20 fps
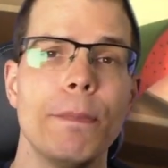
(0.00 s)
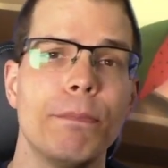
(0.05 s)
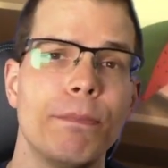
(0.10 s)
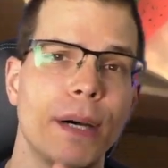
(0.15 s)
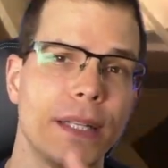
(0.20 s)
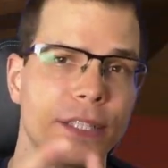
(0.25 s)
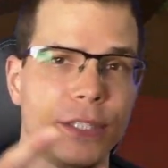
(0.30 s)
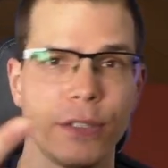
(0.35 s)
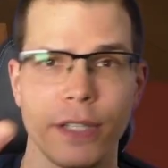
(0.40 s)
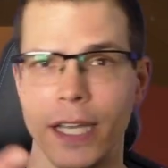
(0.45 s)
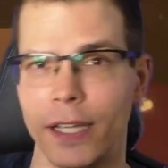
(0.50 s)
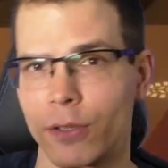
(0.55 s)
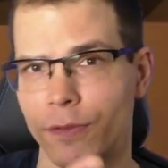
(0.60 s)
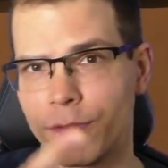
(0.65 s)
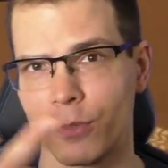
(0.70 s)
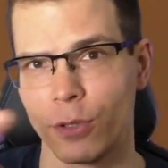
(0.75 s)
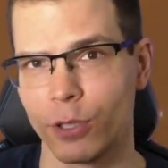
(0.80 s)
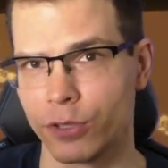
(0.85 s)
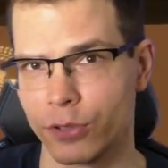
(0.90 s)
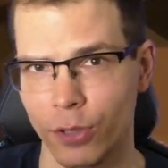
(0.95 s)
but you can
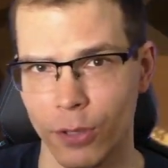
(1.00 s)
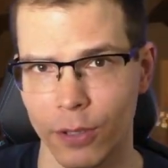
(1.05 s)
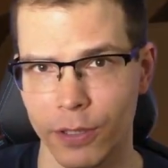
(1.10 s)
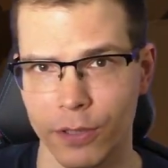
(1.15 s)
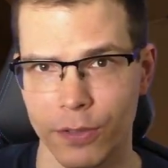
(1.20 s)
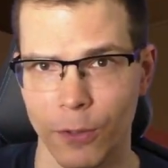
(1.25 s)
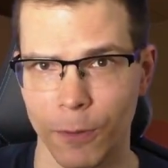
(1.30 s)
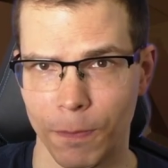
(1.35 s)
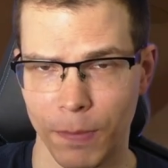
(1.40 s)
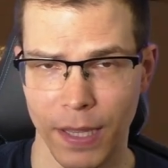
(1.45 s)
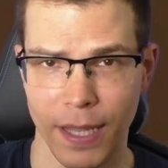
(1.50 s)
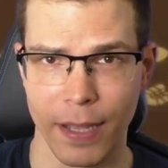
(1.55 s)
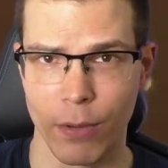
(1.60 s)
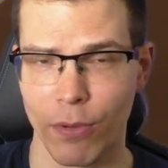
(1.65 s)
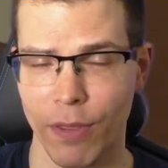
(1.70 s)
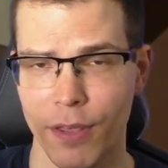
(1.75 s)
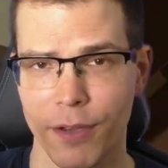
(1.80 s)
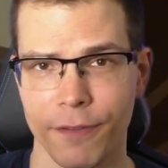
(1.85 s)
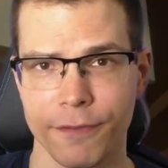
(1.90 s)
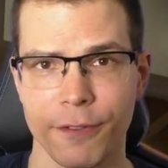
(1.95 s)
of course also play
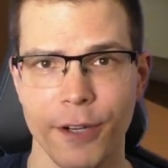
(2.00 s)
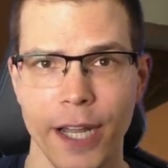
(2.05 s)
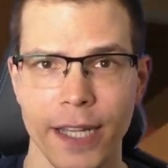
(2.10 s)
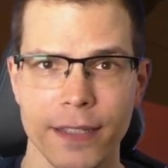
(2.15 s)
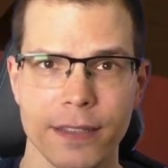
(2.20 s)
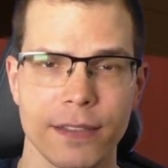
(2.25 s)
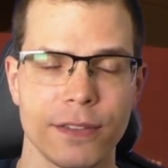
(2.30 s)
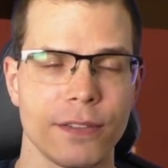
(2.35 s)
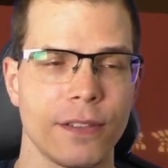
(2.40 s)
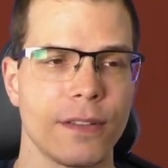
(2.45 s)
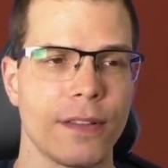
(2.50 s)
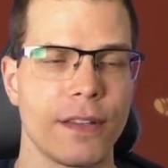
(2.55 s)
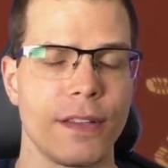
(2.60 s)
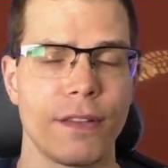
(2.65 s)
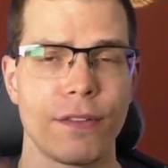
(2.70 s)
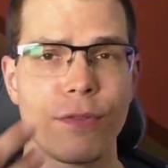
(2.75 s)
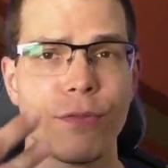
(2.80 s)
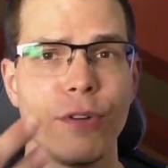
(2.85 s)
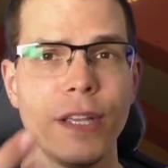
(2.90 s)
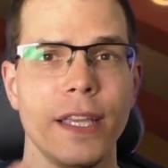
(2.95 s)
with your friends on the
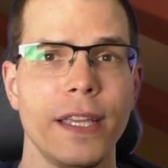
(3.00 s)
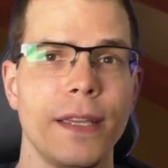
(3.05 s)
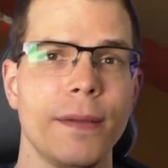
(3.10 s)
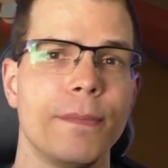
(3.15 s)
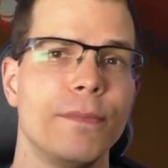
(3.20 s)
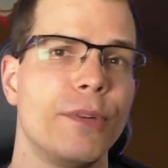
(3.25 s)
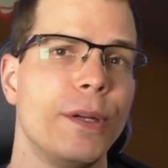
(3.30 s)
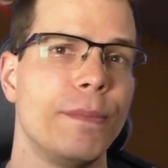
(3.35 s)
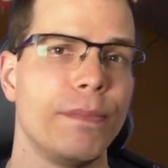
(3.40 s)
three